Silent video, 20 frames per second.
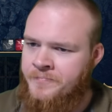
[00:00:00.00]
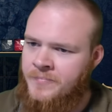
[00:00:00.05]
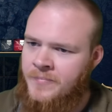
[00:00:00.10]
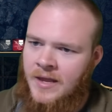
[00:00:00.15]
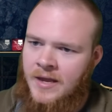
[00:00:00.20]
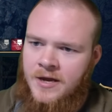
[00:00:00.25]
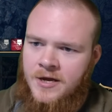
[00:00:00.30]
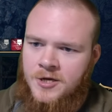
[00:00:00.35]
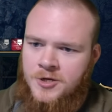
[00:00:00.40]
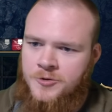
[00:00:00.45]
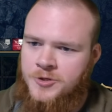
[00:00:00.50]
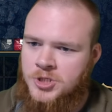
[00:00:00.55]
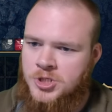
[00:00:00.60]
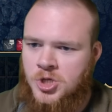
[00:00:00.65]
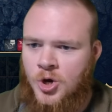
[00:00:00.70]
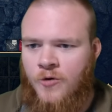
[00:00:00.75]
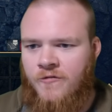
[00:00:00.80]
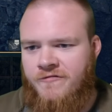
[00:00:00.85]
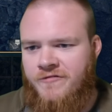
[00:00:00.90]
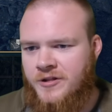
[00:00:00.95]
you just
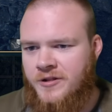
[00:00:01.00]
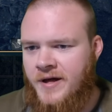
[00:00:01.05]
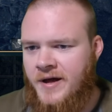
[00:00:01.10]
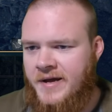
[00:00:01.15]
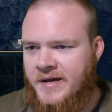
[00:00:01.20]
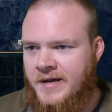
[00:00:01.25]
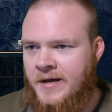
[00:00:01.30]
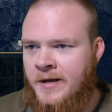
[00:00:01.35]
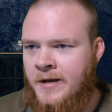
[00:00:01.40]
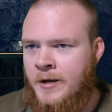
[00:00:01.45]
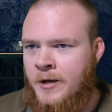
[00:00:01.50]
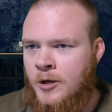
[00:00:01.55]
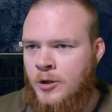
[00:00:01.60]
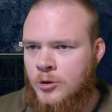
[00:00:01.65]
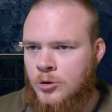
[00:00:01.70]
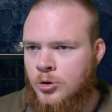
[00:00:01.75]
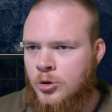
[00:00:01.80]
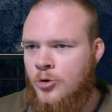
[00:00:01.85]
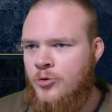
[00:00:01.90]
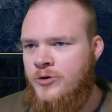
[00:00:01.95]
don't feel like
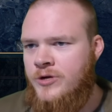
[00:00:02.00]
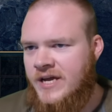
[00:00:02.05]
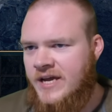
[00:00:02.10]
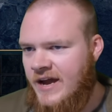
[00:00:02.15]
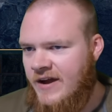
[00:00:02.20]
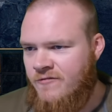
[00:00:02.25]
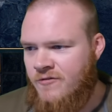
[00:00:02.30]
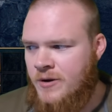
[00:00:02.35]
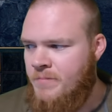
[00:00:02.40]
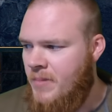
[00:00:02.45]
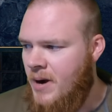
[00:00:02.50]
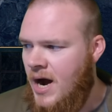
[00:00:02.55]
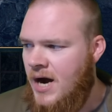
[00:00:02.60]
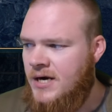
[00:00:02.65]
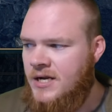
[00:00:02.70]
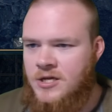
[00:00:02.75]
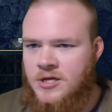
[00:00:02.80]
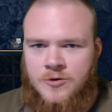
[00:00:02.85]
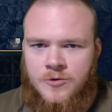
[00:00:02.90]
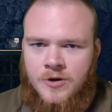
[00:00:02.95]
looting every body
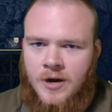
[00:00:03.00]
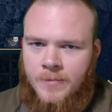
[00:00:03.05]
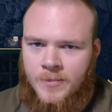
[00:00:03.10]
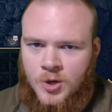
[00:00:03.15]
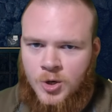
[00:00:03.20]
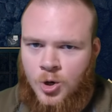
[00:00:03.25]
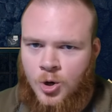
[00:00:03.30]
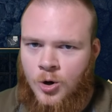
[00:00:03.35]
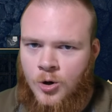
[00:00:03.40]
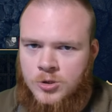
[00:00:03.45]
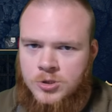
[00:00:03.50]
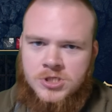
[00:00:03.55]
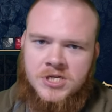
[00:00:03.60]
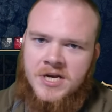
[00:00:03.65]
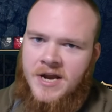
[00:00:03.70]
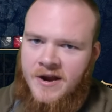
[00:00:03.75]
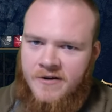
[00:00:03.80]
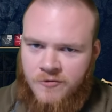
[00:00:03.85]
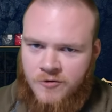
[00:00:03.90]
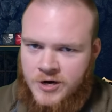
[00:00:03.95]
you come across and
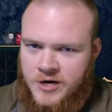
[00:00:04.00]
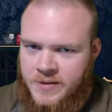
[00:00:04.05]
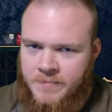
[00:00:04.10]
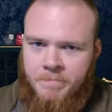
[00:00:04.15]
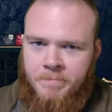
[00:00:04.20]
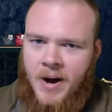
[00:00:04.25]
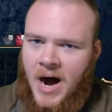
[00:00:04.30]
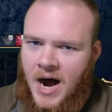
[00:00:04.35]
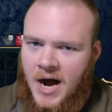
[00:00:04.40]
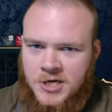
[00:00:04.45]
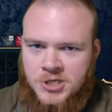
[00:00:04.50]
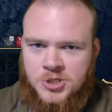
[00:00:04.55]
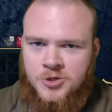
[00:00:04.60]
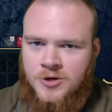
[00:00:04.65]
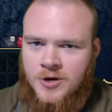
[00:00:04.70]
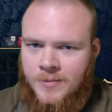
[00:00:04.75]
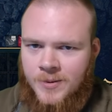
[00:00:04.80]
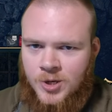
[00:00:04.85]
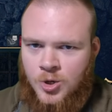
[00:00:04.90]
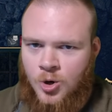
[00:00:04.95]
every box you come
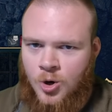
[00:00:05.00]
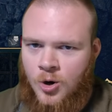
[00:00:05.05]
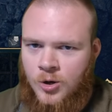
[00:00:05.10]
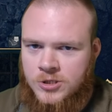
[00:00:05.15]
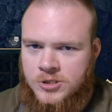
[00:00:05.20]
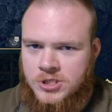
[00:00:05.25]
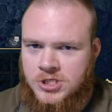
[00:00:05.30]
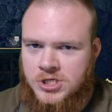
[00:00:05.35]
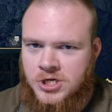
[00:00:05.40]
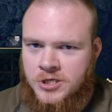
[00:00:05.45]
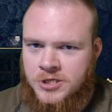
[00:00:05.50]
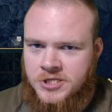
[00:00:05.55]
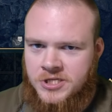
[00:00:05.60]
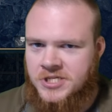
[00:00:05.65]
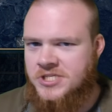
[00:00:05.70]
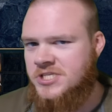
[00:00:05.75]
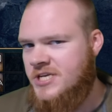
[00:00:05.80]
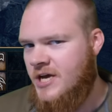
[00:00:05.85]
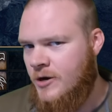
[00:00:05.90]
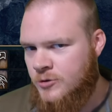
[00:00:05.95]
across to
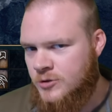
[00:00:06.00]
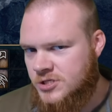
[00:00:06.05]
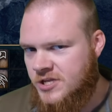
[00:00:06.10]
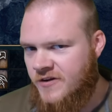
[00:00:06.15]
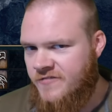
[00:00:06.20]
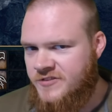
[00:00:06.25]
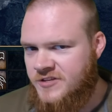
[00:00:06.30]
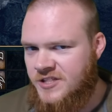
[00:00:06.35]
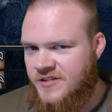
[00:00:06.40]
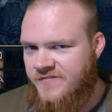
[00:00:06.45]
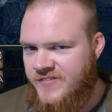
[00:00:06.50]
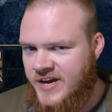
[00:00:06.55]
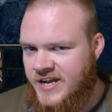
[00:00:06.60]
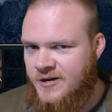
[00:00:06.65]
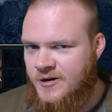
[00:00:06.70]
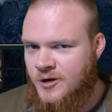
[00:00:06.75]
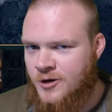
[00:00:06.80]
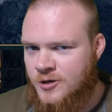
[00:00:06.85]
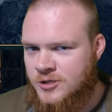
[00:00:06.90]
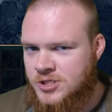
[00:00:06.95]
sell stuff to the
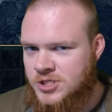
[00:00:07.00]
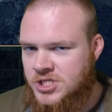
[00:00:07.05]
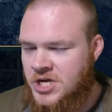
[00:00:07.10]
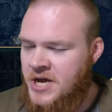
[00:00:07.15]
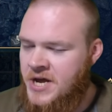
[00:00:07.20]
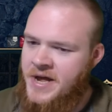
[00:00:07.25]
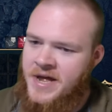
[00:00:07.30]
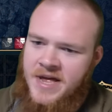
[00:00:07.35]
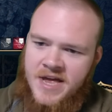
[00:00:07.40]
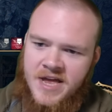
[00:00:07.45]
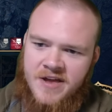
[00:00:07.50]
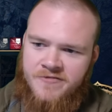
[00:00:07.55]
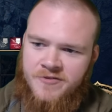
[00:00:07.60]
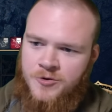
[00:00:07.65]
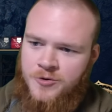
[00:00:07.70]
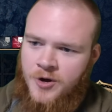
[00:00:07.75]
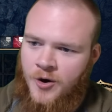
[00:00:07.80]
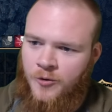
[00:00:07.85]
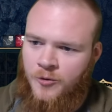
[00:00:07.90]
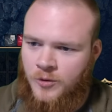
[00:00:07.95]
vendors, if you
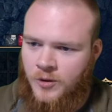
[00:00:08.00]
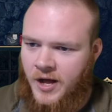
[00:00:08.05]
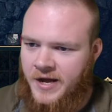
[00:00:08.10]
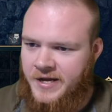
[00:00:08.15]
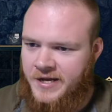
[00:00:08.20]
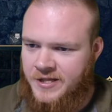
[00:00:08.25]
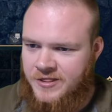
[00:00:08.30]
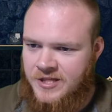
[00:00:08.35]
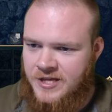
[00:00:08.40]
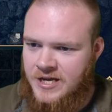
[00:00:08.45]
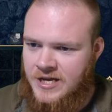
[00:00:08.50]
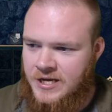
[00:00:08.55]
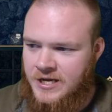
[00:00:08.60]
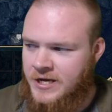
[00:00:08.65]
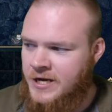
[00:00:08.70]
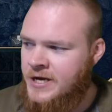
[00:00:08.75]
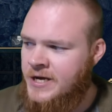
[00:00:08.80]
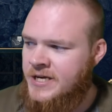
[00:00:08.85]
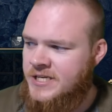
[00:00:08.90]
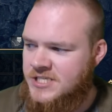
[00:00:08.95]
don't like the
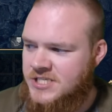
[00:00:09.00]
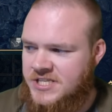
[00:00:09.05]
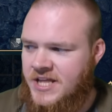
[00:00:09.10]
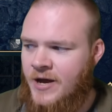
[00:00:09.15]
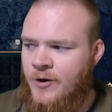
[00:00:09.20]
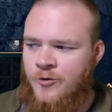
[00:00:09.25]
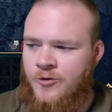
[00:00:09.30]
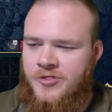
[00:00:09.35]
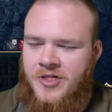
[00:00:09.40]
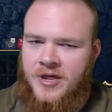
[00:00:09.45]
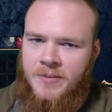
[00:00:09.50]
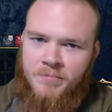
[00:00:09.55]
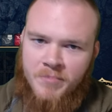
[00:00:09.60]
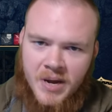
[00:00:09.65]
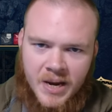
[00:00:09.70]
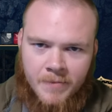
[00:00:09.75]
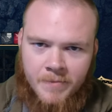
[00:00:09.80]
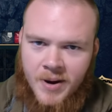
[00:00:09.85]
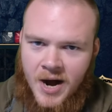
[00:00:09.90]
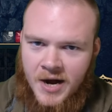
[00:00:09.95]
stealth and
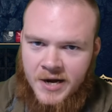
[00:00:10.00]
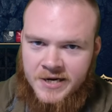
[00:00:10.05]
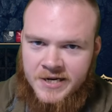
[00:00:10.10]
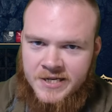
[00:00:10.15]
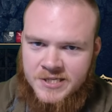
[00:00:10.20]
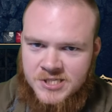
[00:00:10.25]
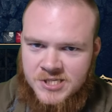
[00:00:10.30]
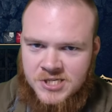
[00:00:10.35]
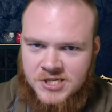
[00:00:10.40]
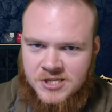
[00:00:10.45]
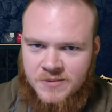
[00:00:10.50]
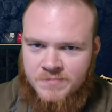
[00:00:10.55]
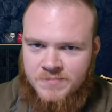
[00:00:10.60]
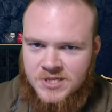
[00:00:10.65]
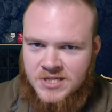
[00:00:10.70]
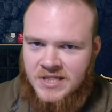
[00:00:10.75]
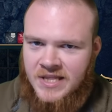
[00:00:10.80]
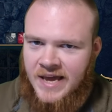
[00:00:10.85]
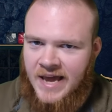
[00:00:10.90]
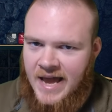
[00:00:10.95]
pickpocketing systems in
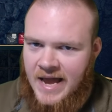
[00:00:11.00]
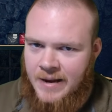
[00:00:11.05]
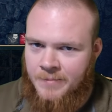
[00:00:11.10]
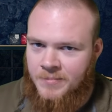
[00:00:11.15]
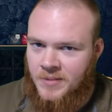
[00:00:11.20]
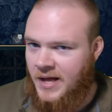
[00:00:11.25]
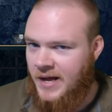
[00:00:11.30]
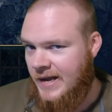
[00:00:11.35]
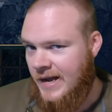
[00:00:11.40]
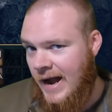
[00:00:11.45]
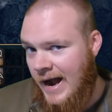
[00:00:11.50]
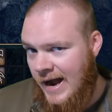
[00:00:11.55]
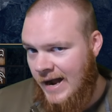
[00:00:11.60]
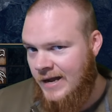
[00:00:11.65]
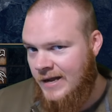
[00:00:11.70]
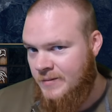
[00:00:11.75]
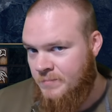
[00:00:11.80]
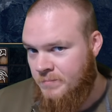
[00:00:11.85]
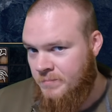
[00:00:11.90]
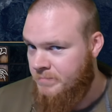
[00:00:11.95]
the game like I
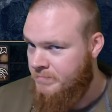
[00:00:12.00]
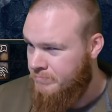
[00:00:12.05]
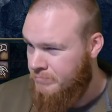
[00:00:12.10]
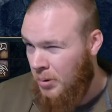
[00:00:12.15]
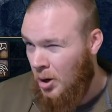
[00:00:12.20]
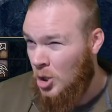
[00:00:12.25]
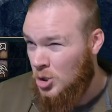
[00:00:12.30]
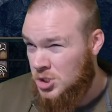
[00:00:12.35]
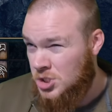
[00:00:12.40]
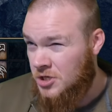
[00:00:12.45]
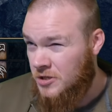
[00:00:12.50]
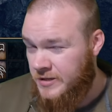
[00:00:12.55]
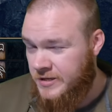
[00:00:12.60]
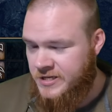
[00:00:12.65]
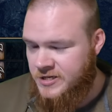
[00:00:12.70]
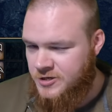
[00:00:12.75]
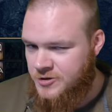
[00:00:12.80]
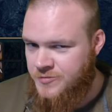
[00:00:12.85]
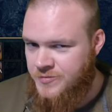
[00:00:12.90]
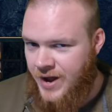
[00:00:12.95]
personally
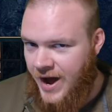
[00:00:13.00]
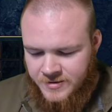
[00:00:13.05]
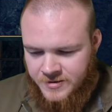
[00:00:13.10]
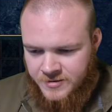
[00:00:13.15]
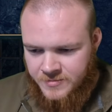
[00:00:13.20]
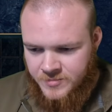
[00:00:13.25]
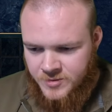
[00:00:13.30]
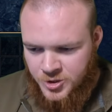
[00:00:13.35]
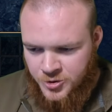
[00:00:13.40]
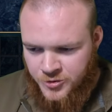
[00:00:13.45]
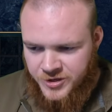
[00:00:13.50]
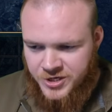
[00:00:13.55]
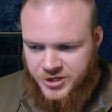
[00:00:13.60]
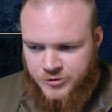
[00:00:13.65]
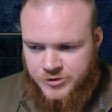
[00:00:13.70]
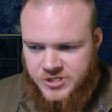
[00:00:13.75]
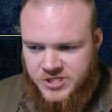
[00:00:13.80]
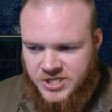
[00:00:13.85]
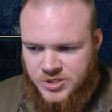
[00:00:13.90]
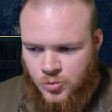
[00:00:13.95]
do not, you can use
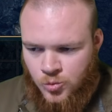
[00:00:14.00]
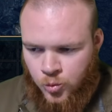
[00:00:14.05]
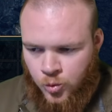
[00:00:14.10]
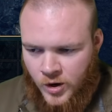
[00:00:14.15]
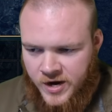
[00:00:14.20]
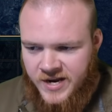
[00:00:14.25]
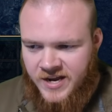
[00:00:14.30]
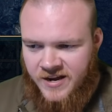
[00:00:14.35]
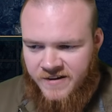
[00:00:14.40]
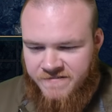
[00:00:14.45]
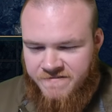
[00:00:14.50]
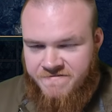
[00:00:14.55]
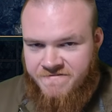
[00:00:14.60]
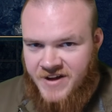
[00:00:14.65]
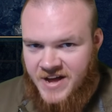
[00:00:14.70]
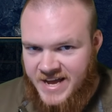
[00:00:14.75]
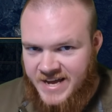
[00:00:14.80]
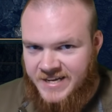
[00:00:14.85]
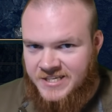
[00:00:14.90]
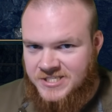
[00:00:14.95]
these ring
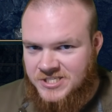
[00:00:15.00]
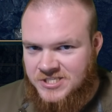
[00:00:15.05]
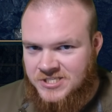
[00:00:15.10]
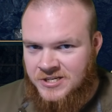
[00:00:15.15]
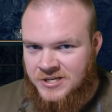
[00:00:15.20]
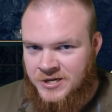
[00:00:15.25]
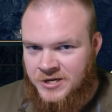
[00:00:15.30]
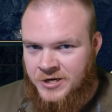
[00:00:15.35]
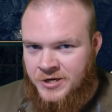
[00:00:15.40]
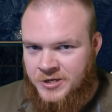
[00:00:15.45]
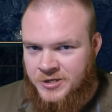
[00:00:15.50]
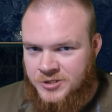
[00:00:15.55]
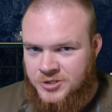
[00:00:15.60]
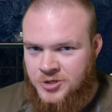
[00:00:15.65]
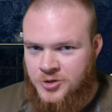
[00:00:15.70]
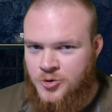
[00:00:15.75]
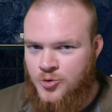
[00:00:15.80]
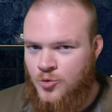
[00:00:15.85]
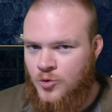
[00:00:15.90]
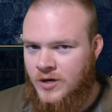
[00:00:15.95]
effects
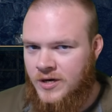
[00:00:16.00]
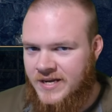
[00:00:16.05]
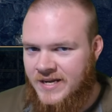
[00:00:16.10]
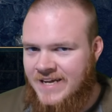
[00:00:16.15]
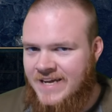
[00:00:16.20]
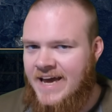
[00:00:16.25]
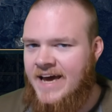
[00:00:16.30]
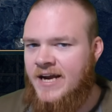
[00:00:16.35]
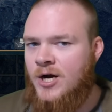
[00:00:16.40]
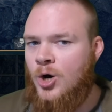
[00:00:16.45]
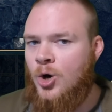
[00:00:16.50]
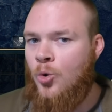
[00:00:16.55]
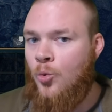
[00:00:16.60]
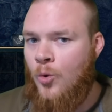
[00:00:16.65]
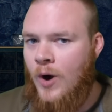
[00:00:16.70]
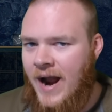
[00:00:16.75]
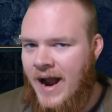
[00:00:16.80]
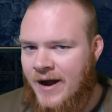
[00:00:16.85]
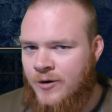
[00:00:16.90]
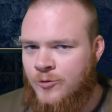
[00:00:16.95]
to get
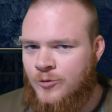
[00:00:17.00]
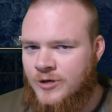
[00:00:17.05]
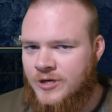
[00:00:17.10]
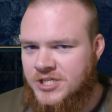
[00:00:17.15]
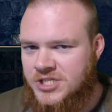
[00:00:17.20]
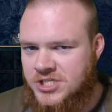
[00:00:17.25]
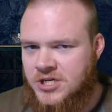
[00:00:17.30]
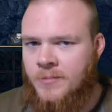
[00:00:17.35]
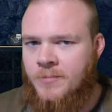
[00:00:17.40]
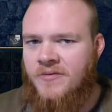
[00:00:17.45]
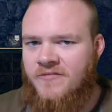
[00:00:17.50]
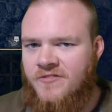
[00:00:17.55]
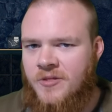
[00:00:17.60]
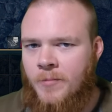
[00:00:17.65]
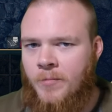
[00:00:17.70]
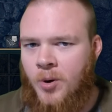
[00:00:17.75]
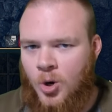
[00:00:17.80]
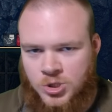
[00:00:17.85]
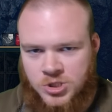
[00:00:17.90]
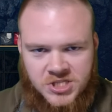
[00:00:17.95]
around some of the
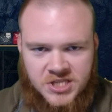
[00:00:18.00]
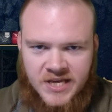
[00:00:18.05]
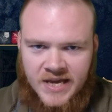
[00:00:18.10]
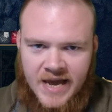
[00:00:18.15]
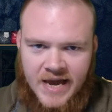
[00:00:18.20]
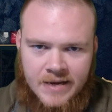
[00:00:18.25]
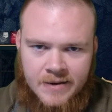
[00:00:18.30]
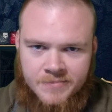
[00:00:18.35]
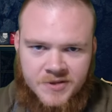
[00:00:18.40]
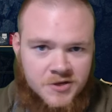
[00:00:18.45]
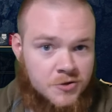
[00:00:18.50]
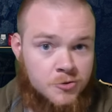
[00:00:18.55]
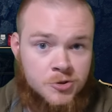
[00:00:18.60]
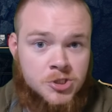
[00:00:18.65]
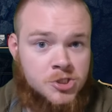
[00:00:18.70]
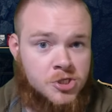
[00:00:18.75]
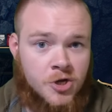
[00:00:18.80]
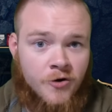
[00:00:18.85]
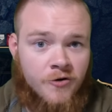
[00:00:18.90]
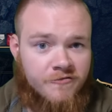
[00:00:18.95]
parts of the game that you just
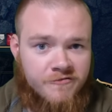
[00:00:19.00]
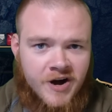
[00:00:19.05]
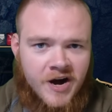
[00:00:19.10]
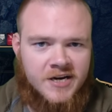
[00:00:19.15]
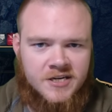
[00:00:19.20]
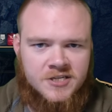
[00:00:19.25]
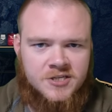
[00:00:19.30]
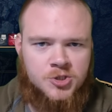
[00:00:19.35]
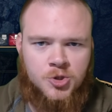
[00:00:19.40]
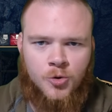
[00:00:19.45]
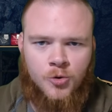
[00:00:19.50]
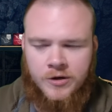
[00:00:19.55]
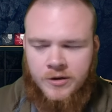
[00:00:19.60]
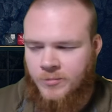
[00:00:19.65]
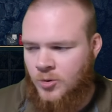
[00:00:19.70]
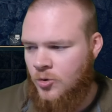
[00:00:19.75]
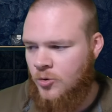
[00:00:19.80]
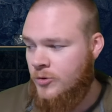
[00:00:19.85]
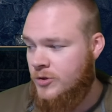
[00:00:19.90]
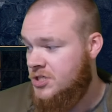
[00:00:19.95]
don't find enjoyable,
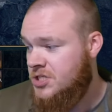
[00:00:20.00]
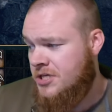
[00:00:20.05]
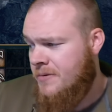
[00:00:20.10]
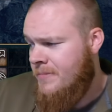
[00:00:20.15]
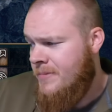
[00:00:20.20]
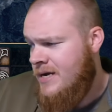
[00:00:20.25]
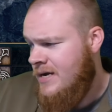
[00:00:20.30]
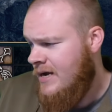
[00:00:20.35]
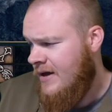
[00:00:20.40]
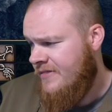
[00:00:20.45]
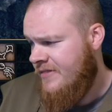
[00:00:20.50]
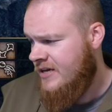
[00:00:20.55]
which to me I think is